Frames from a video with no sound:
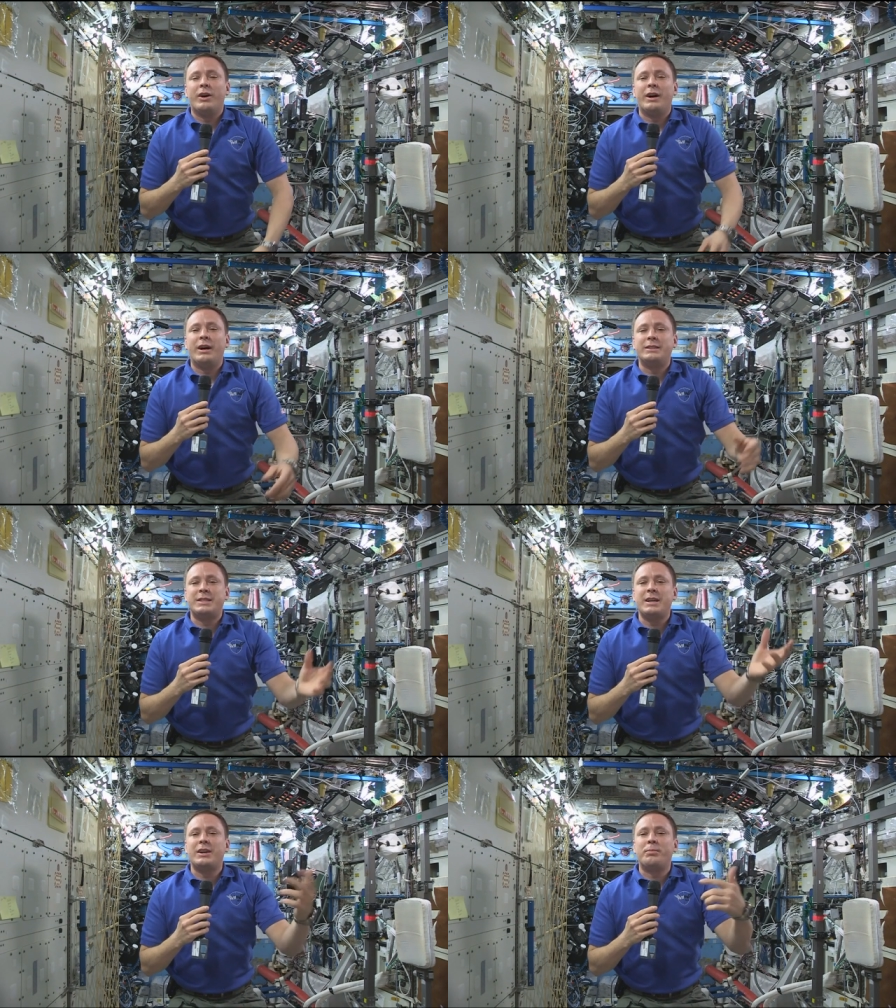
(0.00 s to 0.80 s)
Uh,
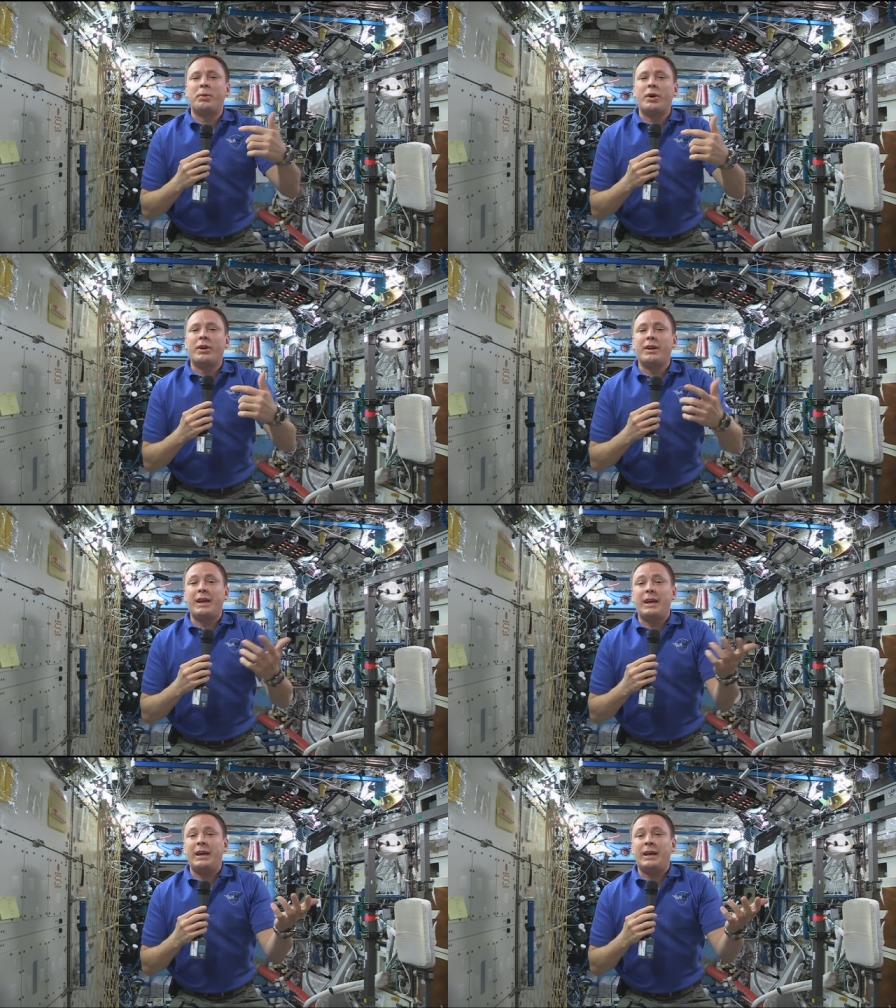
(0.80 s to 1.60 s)
taken apart
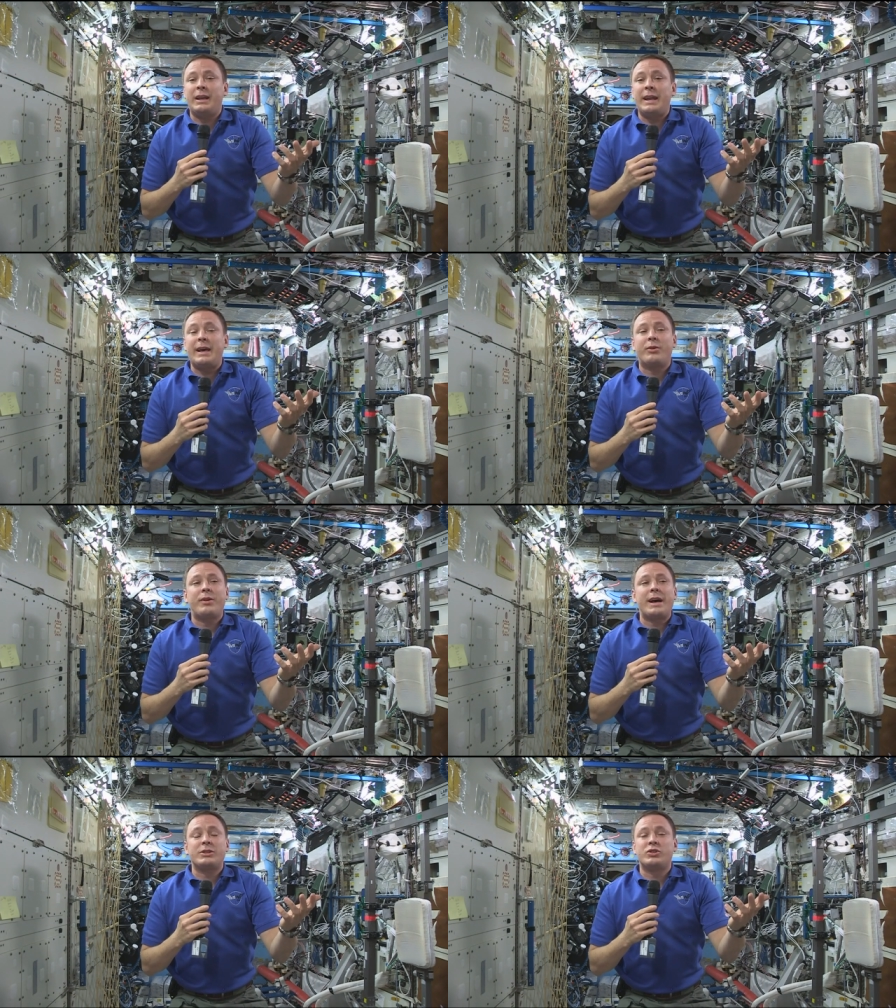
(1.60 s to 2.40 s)
a uh,
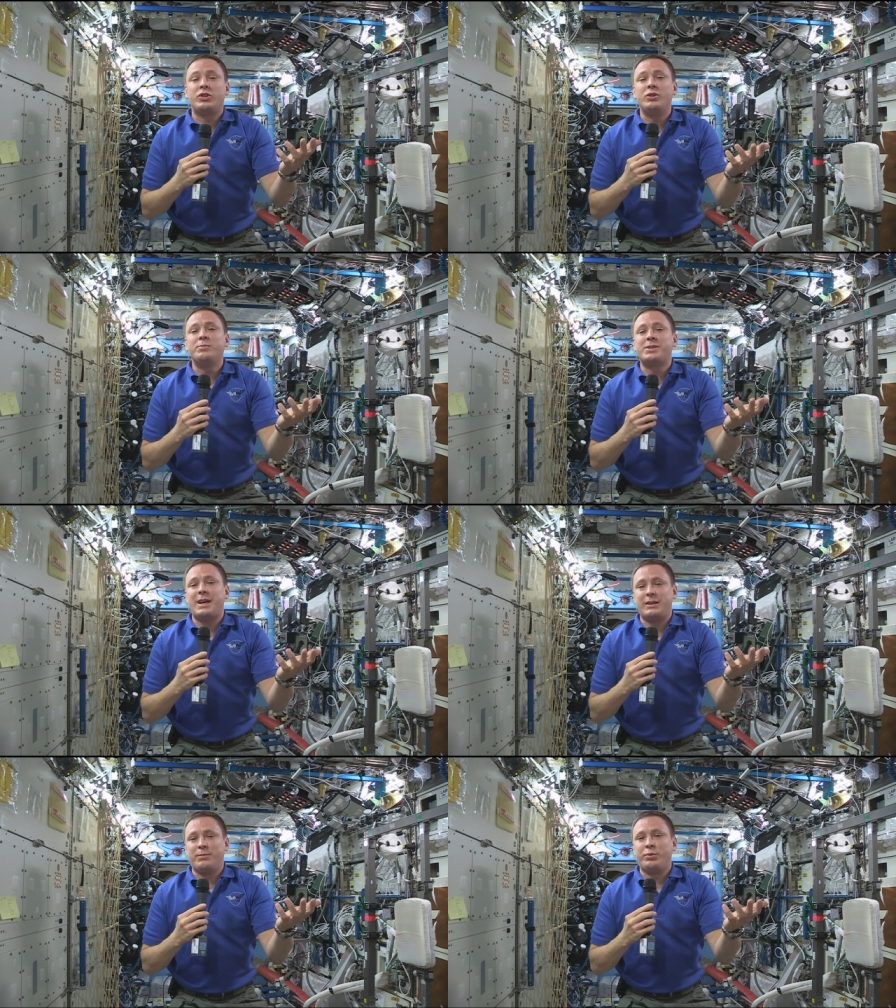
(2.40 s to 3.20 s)
NanoRacks
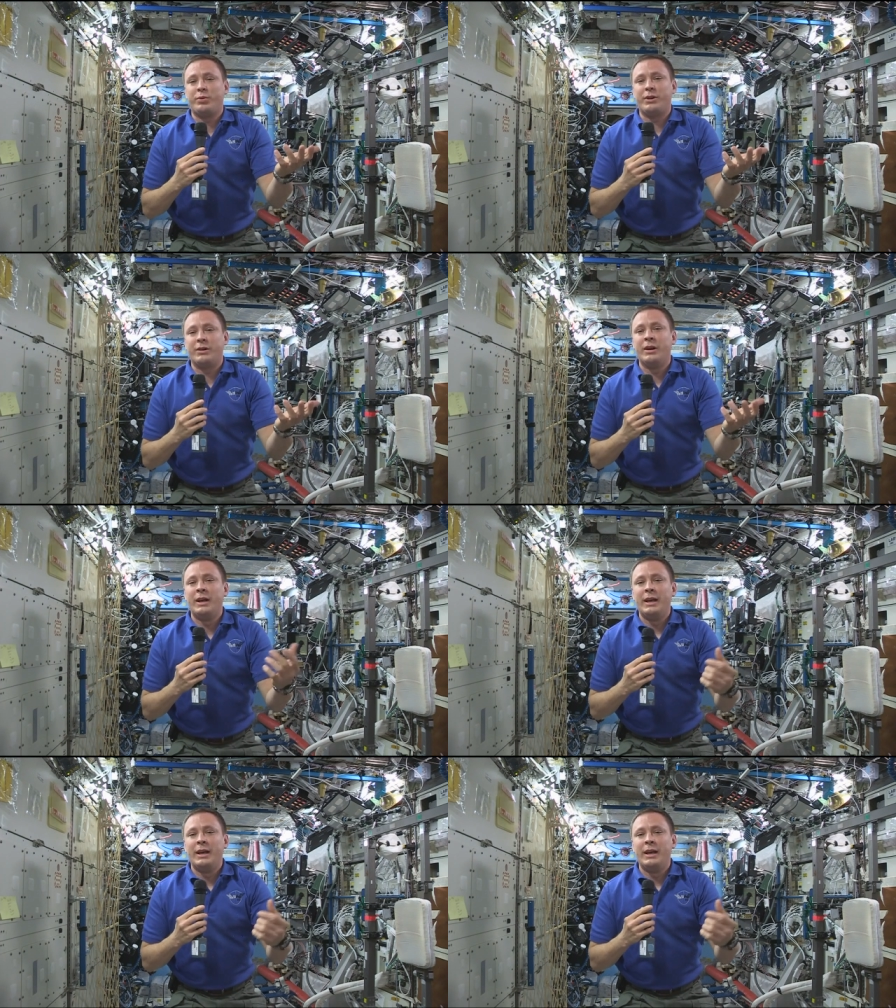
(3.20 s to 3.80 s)
CubeSat deployer.